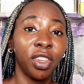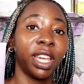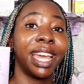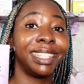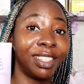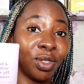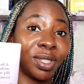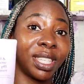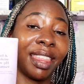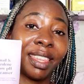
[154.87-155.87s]
you can
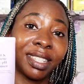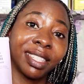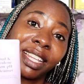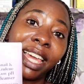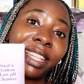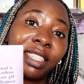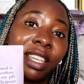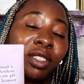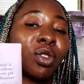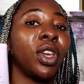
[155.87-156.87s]
use this
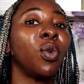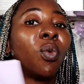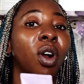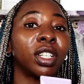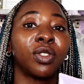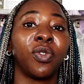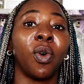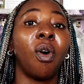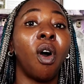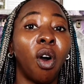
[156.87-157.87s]
cleanser. So it works
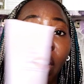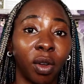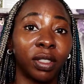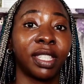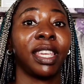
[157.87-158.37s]
for all